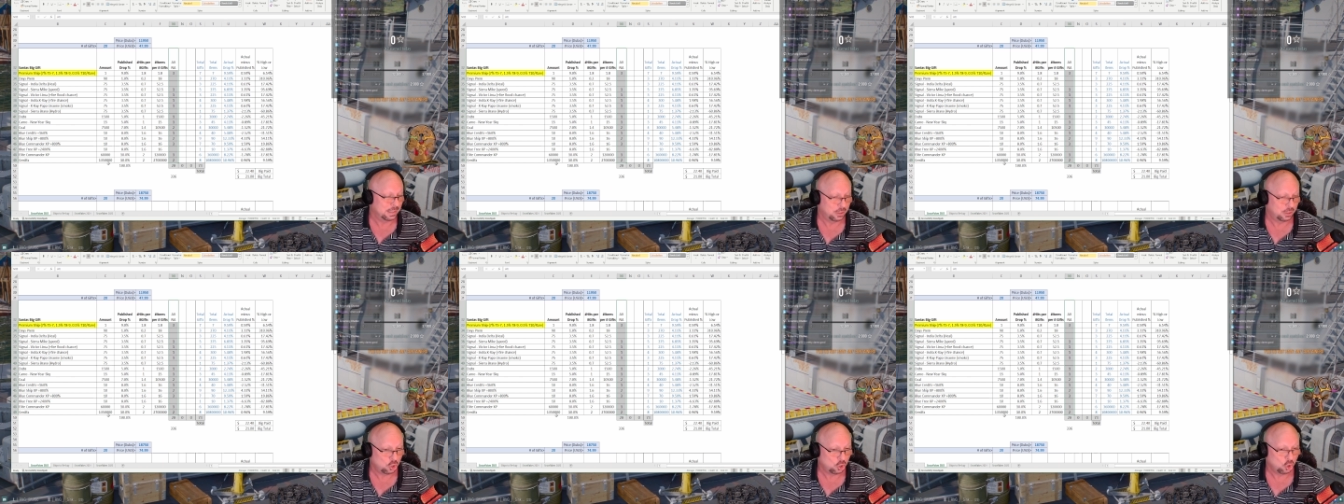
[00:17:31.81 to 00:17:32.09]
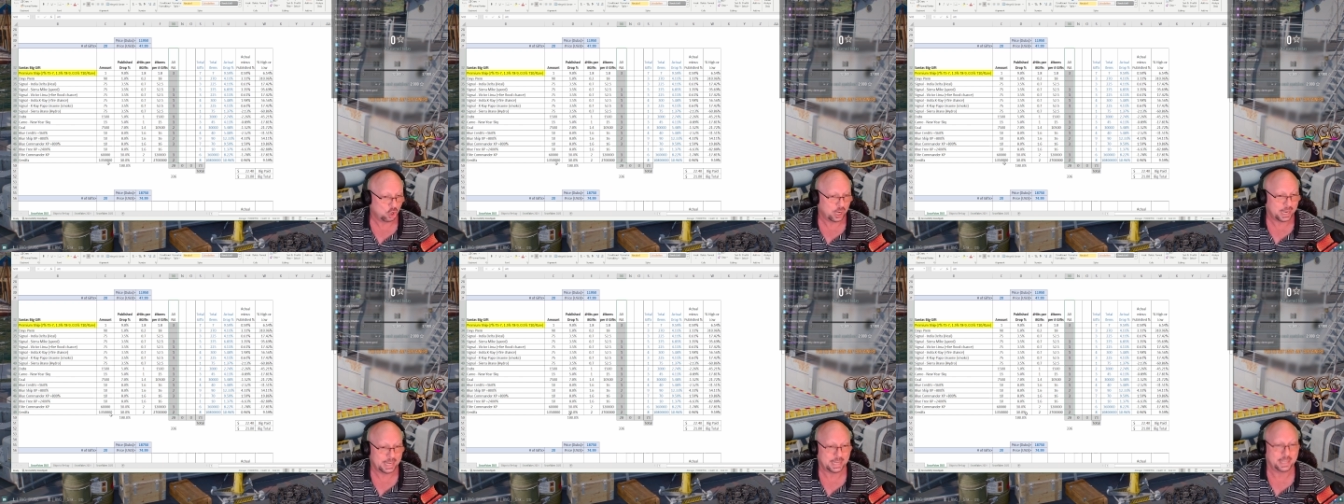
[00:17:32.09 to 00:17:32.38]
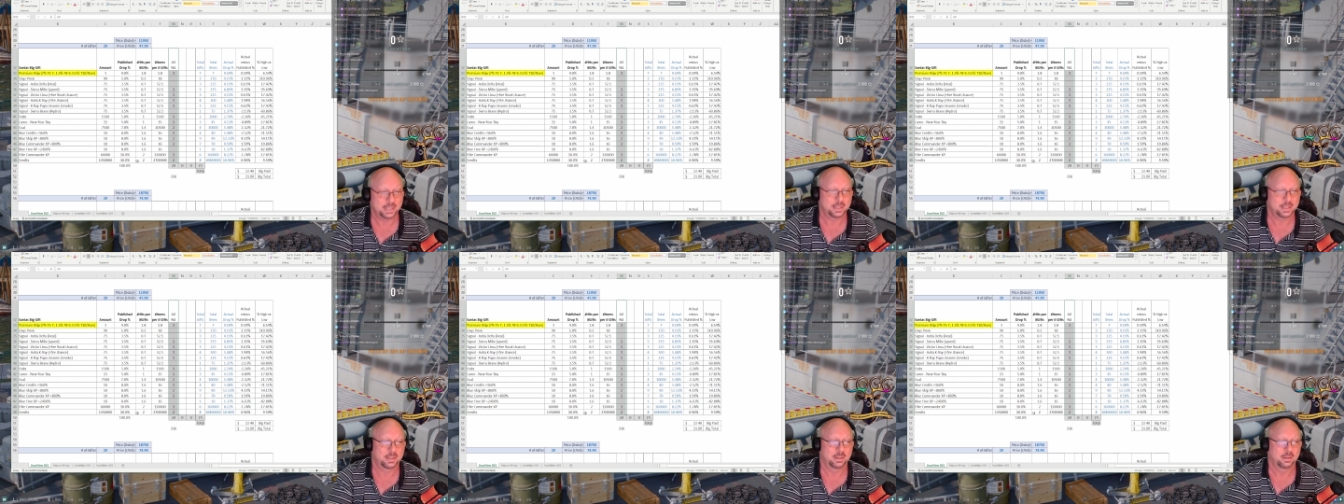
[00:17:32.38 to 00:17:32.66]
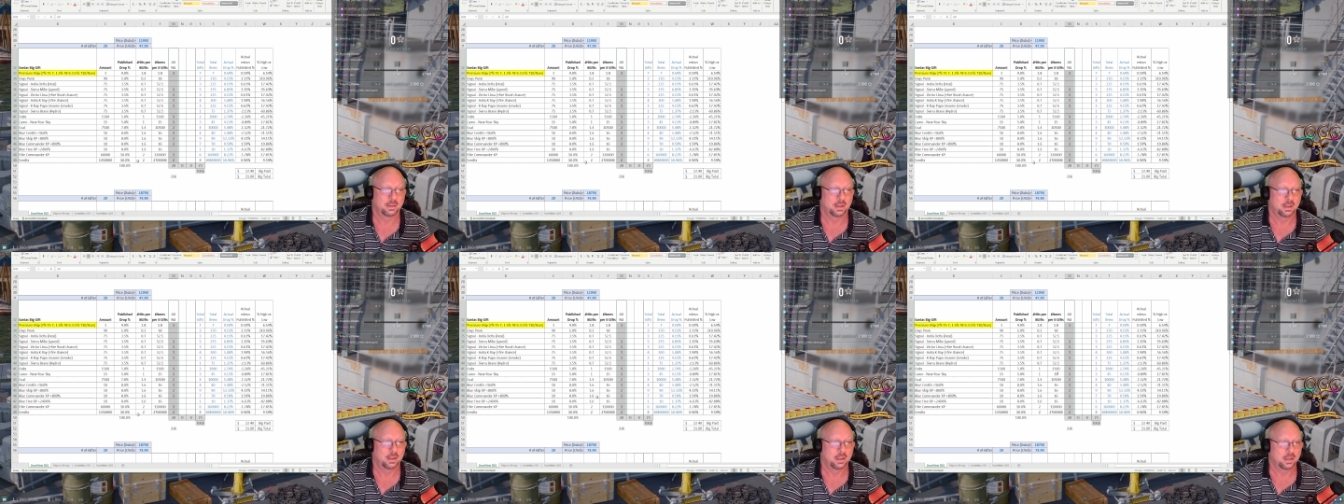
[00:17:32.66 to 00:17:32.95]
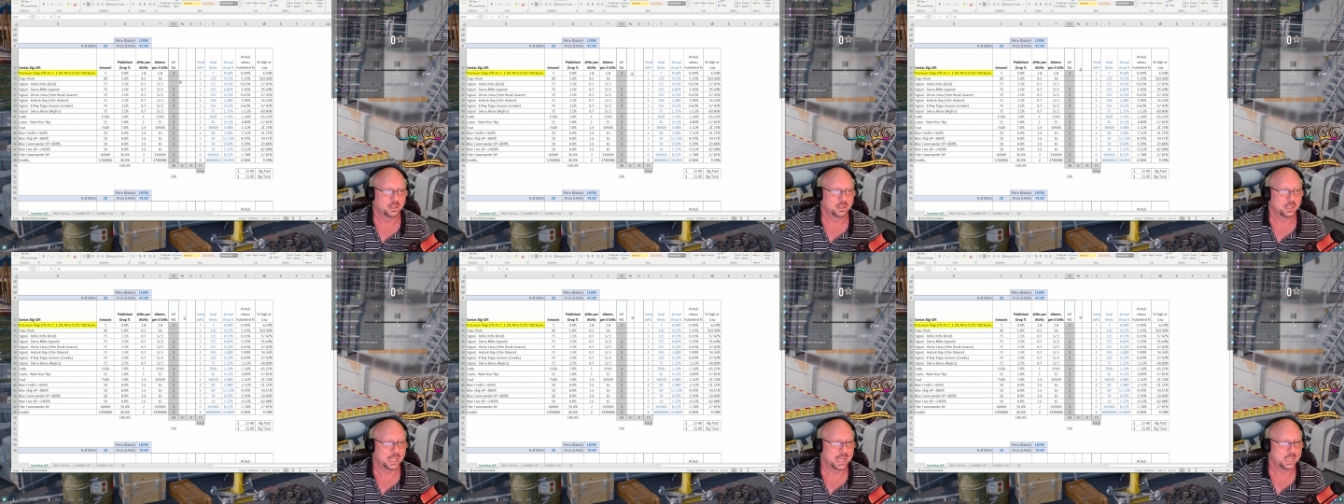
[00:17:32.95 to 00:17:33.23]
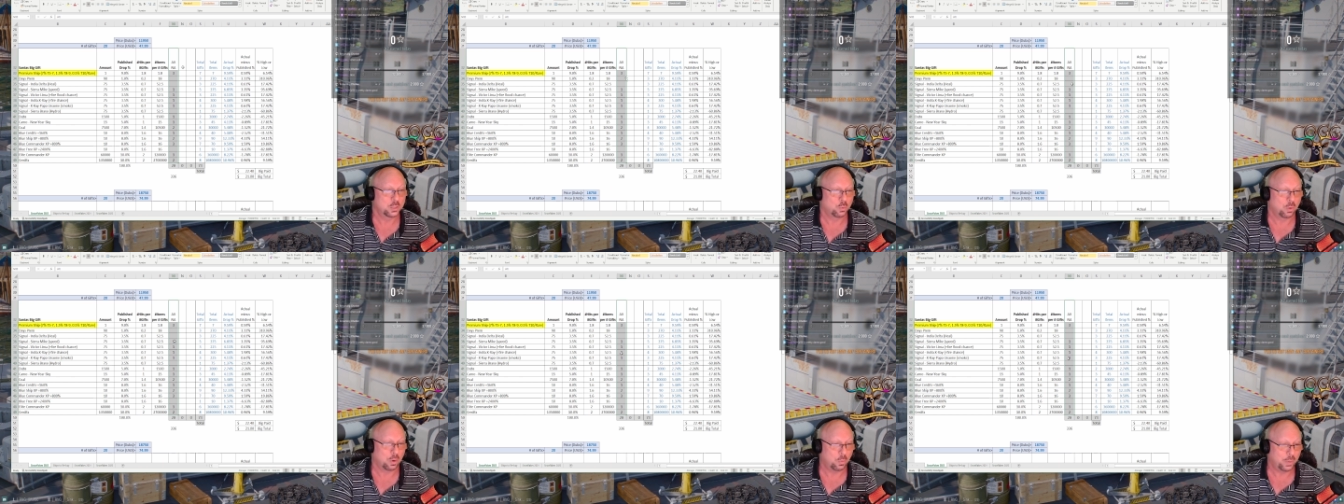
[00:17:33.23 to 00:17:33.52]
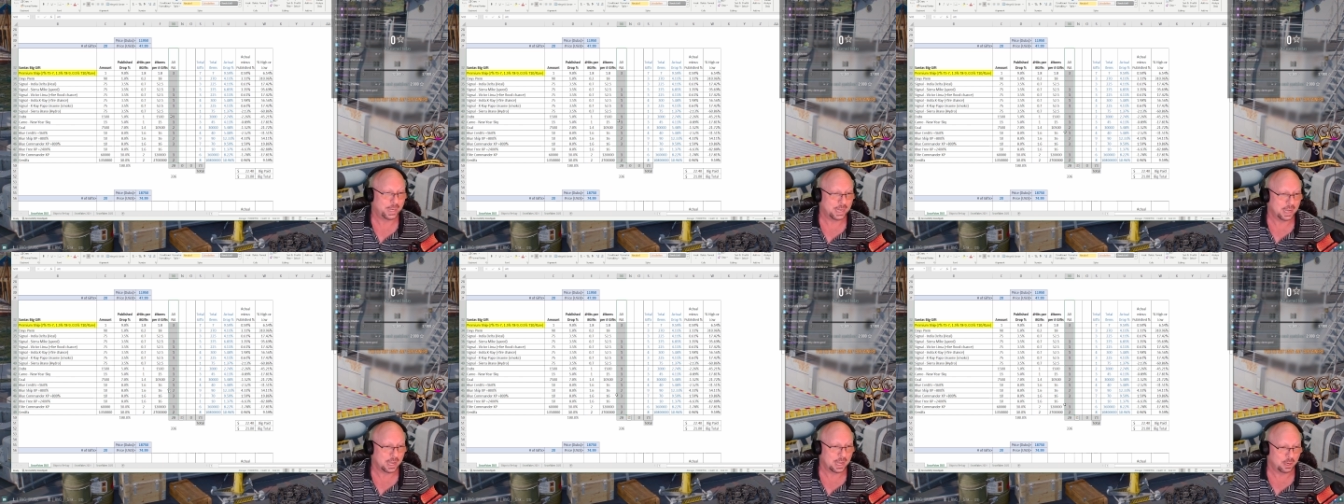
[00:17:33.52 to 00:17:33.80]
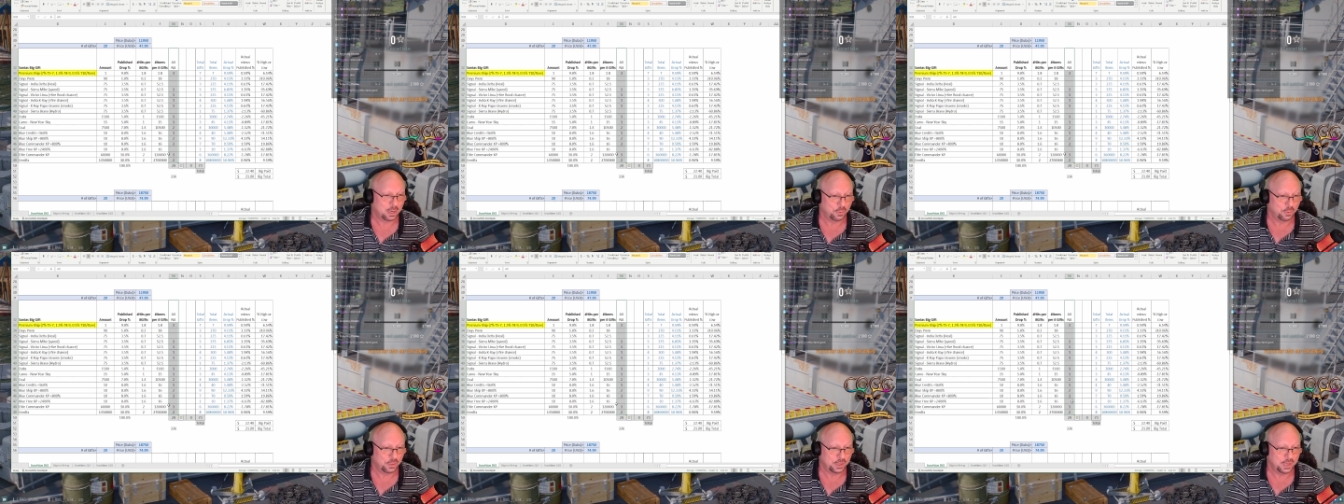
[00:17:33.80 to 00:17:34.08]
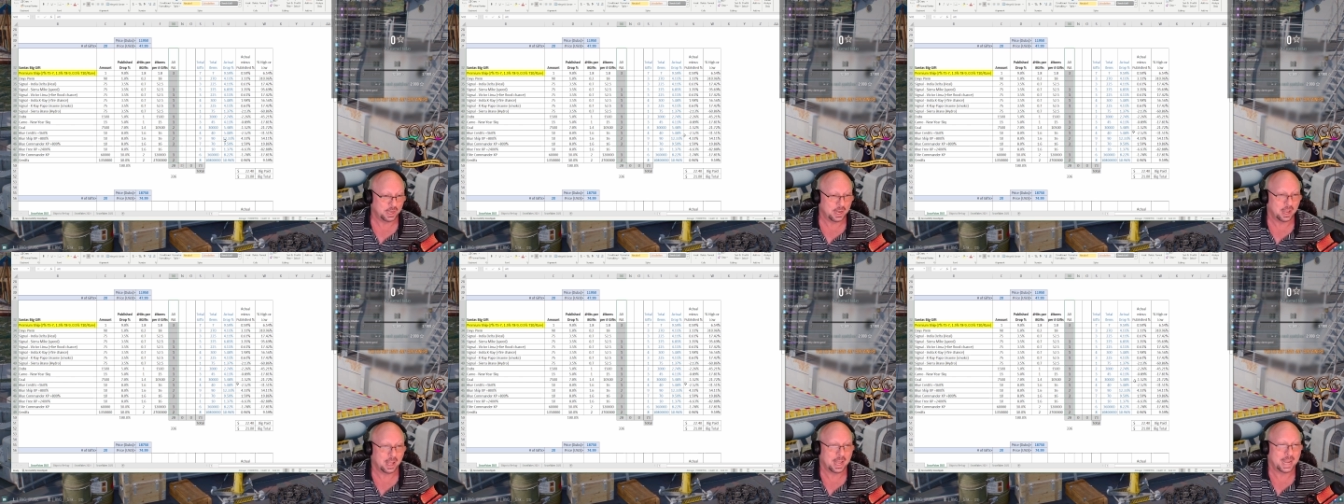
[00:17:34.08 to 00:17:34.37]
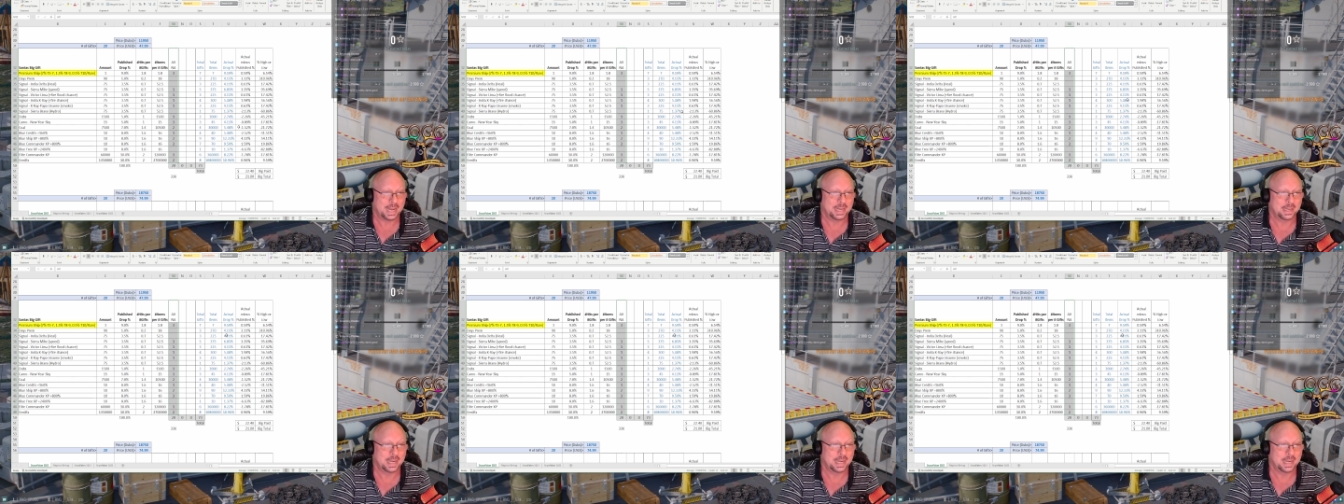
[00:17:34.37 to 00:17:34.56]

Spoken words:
credits. That's what we got on the night.